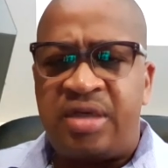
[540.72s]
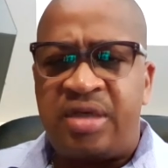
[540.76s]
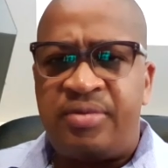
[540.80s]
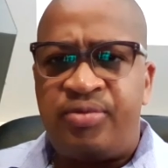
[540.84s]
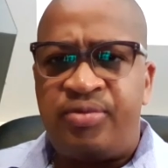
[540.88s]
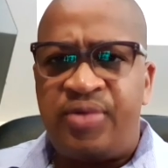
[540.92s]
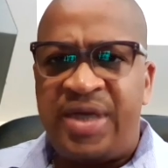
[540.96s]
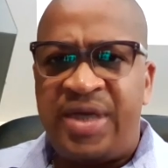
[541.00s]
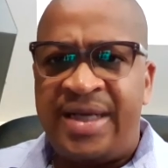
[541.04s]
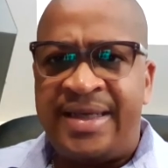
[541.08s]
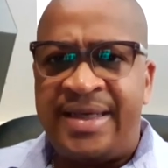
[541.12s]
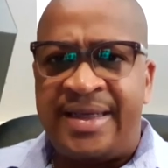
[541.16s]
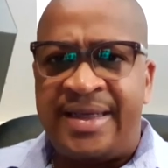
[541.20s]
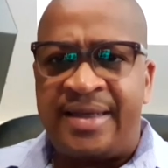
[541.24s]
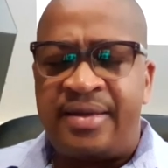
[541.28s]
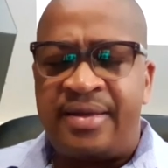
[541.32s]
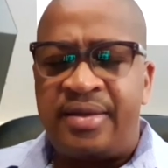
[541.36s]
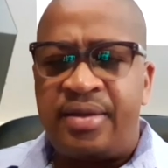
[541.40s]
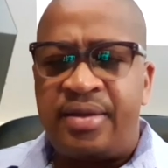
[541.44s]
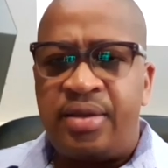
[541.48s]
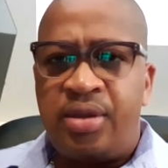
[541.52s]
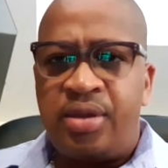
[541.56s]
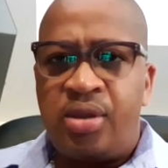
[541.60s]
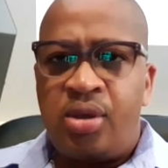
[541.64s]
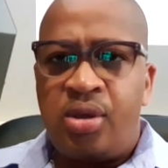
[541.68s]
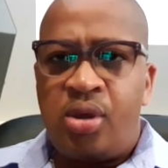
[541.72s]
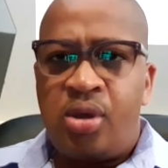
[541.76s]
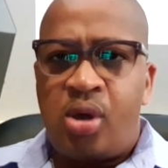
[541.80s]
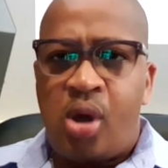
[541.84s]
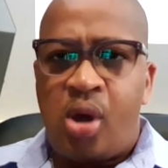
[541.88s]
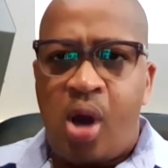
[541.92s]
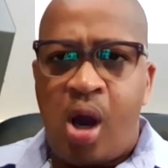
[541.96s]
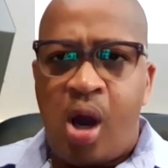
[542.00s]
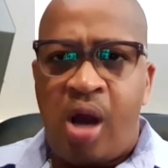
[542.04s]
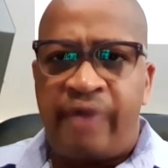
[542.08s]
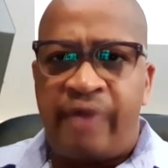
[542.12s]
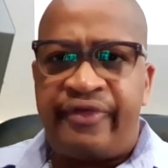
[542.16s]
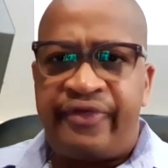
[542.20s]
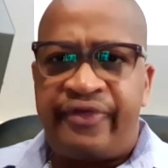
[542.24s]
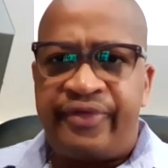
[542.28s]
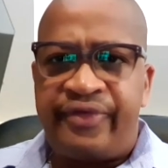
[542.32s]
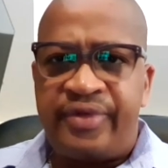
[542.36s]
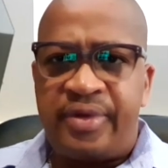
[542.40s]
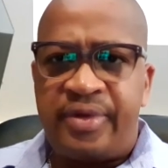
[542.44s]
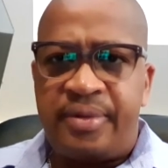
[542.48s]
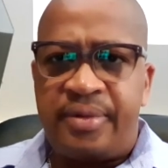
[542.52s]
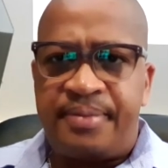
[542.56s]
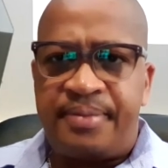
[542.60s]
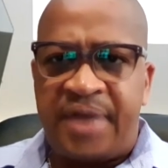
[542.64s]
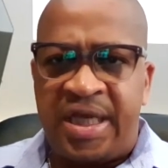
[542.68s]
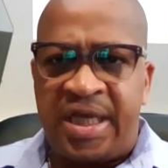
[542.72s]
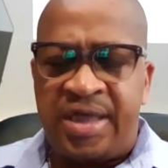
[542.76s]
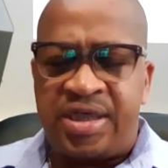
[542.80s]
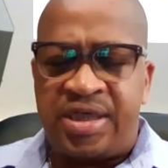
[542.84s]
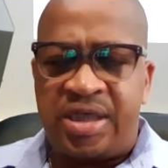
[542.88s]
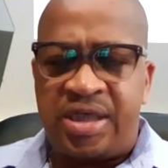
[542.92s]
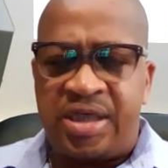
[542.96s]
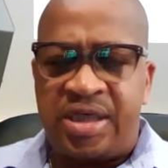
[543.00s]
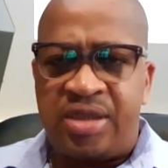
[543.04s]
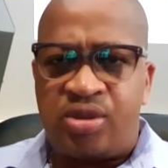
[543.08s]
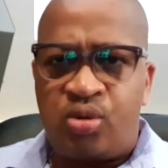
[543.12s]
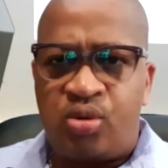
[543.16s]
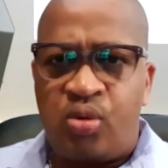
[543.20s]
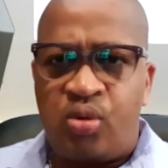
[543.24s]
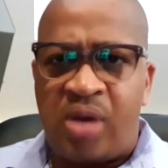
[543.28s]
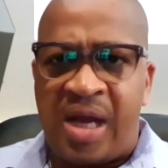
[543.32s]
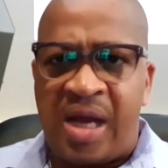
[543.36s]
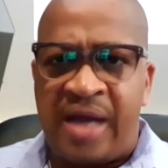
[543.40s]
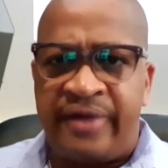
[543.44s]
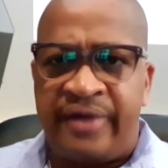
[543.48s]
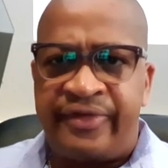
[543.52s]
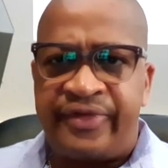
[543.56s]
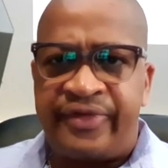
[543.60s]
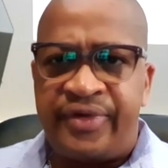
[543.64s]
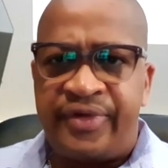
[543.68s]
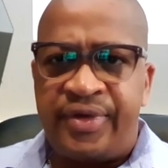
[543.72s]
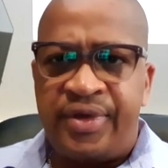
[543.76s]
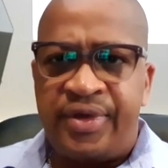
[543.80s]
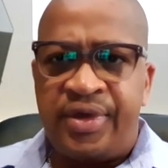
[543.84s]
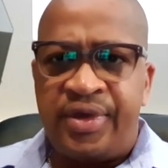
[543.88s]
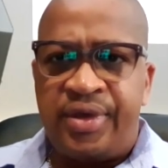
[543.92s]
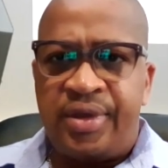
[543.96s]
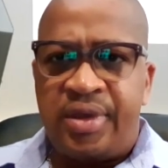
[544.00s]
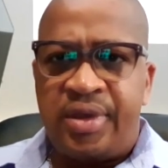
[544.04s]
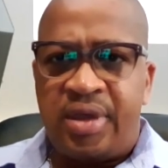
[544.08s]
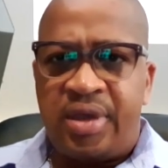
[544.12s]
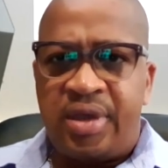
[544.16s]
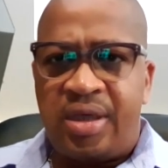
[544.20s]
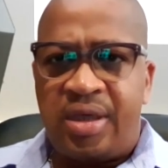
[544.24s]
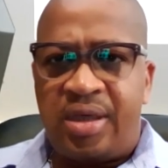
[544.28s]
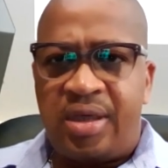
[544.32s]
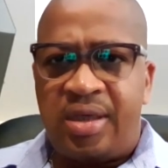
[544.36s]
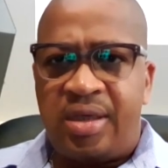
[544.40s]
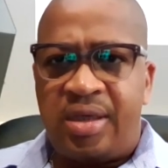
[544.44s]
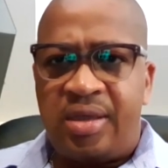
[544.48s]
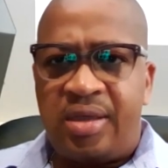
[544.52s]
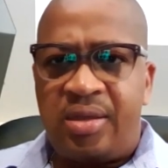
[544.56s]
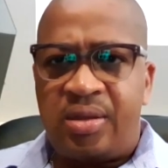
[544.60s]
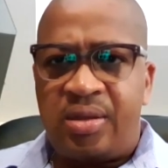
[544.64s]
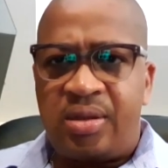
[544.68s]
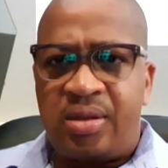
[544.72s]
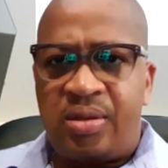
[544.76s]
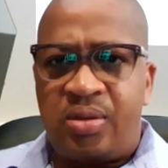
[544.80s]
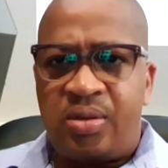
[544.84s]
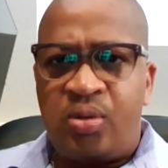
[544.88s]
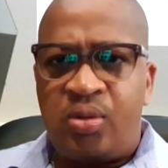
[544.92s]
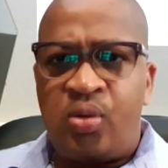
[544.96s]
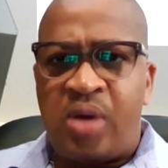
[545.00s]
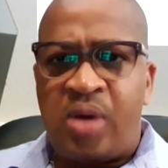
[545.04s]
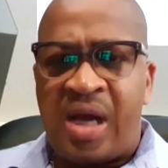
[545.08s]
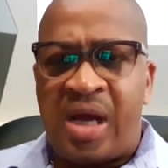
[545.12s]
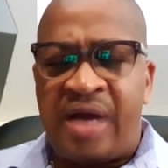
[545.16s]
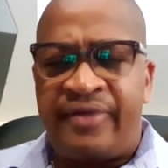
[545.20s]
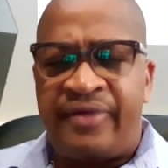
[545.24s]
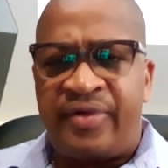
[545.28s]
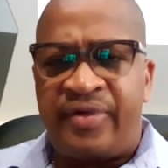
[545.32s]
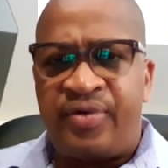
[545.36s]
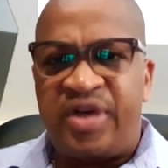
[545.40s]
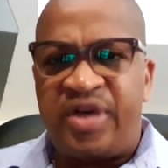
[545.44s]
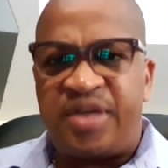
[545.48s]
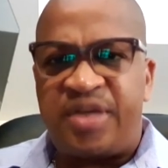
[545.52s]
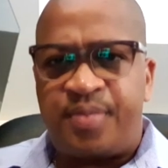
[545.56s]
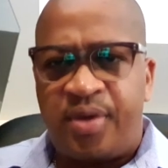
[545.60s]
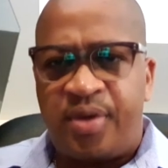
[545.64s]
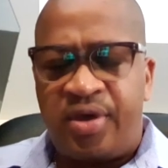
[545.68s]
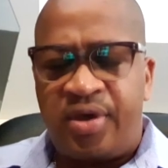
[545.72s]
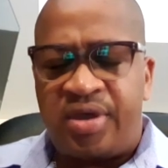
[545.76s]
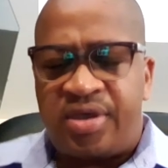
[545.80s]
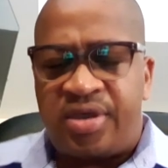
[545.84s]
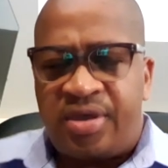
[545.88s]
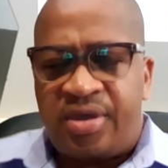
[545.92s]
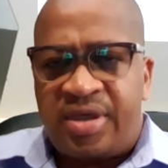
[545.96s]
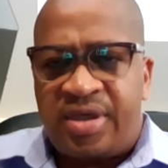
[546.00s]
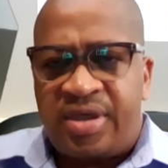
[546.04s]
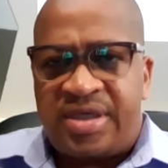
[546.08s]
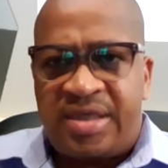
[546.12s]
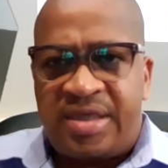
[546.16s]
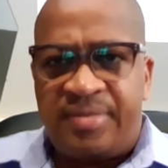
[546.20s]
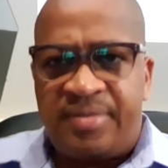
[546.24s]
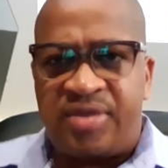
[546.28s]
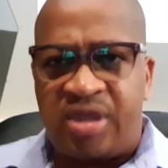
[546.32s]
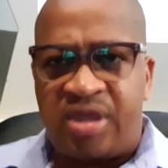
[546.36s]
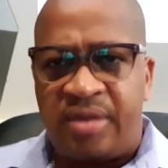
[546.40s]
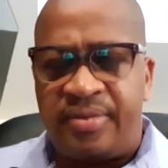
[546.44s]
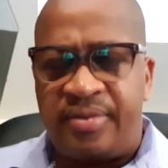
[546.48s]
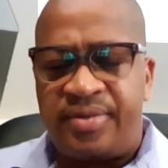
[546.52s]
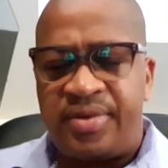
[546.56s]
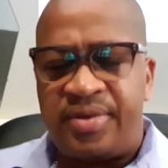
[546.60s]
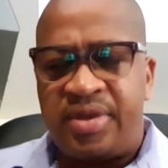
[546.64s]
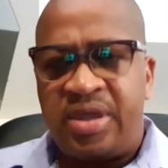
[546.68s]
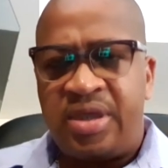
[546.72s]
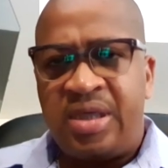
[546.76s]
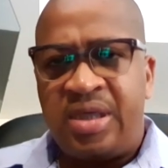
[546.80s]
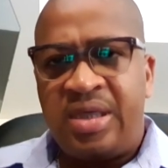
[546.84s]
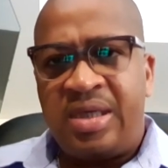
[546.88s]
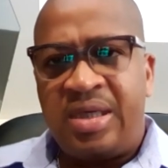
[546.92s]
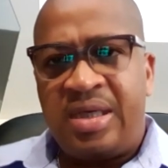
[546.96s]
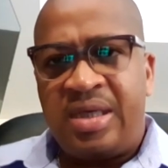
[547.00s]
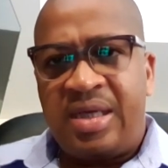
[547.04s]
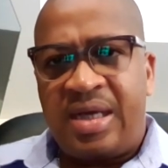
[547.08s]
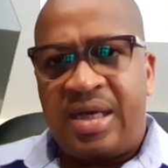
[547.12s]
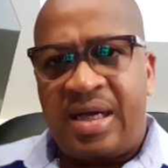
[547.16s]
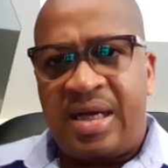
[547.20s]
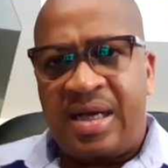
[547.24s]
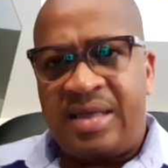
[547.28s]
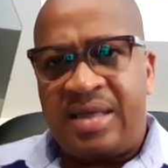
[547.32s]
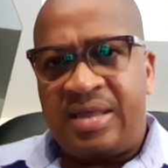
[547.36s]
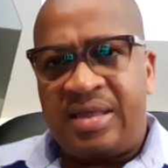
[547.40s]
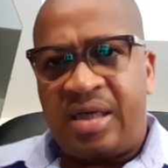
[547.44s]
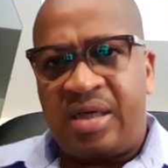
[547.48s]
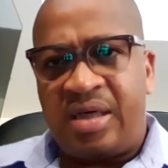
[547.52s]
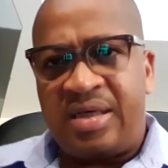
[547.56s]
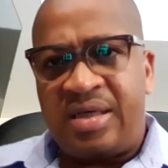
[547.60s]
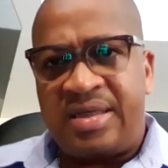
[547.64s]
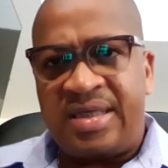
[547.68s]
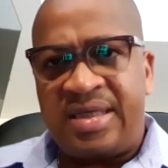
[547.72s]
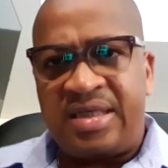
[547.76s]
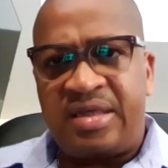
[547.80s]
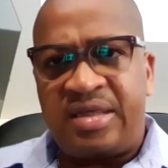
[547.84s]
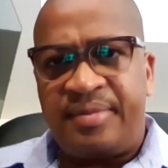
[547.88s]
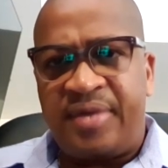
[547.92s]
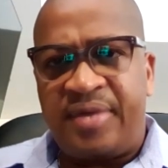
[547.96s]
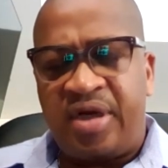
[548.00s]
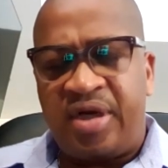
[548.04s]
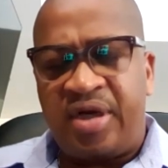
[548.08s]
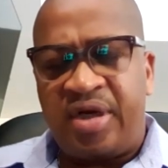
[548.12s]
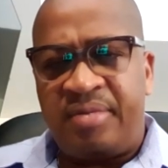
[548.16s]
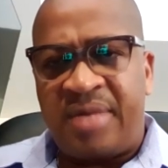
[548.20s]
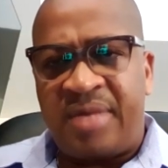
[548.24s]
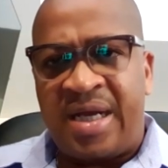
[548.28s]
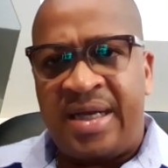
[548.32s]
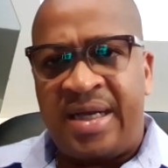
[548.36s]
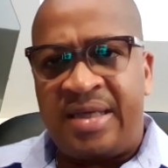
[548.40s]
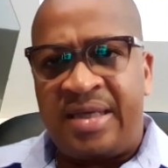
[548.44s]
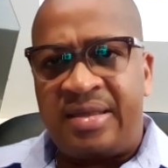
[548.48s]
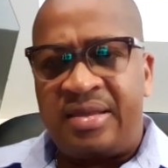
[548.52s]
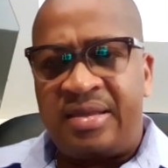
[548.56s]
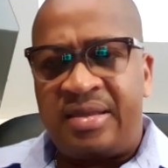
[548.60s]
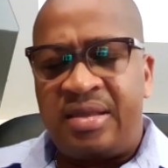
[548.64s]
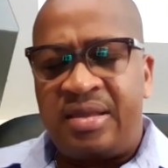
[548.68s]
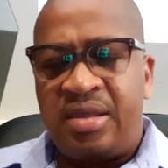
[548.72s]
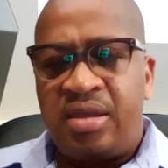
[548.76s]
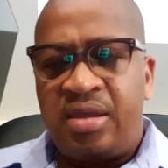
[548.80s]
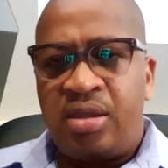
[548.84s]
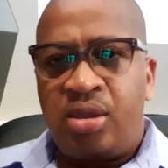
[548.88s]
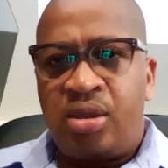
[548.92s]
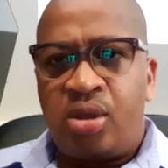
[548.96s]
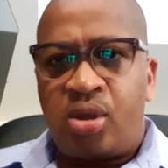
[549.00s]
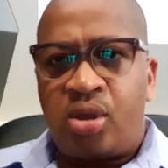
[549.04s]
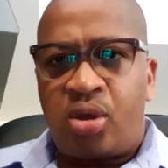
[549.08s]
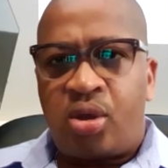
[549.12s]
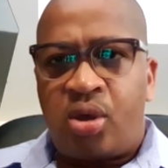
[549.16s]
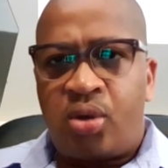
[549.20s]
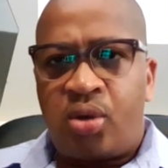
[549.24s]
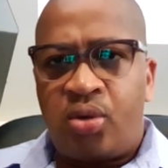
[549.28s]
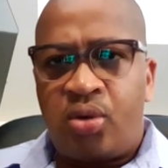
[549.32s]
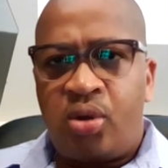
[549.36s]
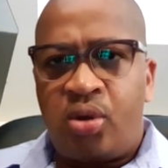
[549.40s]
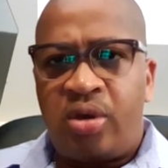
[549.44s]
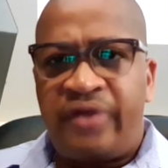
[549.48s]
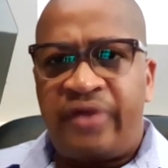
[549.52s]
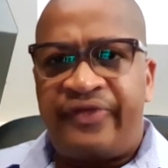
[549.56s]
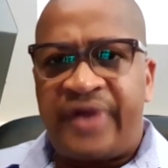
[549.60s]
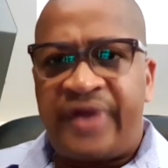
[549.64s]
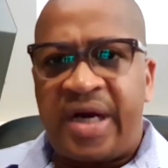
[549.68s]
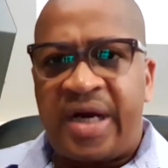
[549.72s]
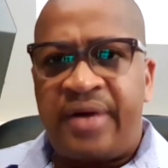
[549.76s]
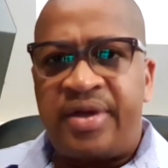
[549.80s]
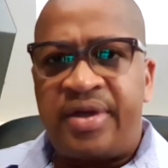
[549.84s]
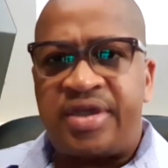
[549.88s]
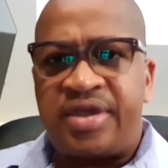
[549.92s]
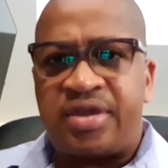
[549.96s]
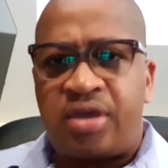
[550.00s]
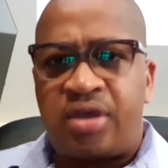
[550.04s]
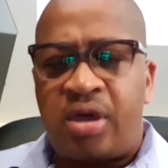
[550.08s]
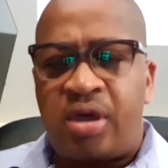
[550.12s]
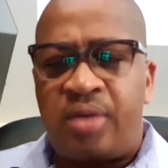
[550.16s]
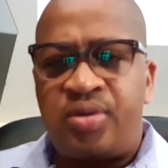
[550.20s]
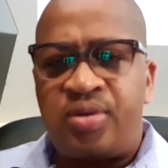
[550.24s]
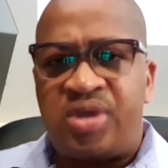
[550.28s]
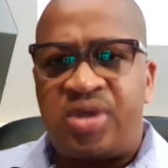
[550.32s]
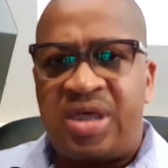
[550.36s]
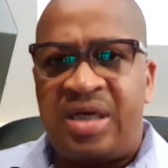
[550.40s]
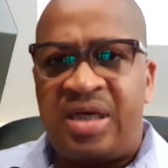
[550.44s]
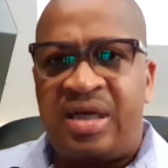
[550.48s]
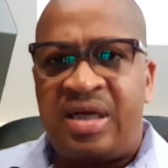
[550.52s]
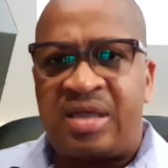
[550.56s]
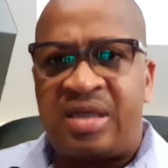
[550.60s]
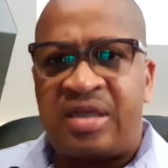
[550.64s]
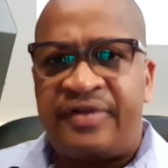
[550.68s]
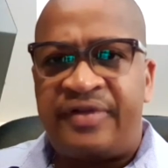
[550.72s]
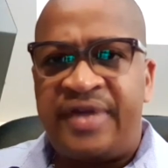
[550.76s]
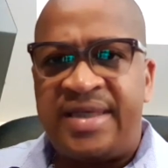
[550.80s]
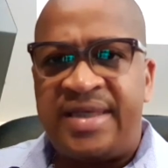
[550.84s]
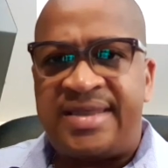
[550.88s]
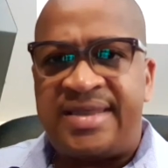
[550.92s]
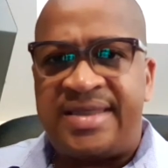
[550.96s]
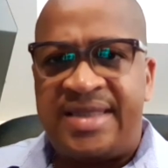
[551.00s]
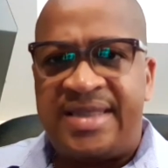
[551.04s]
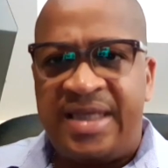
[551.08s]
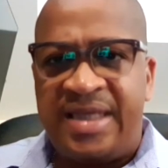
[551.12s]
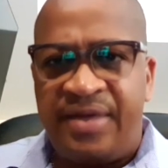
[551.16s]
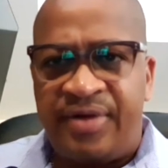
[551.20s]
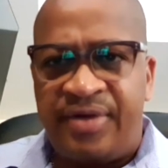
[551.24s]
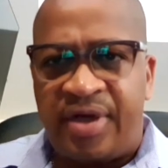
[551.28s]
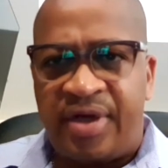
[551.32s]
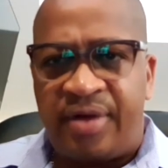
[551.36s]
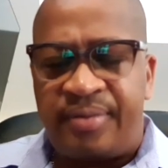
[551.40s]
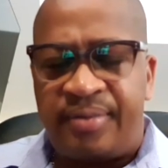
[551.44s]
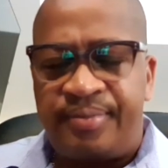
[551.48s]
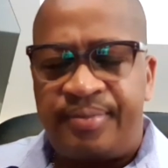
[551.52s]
reading of patients who have a respiratory symptom. And the other thing to bear in mind, coronavirus comes with a lot of hysteria.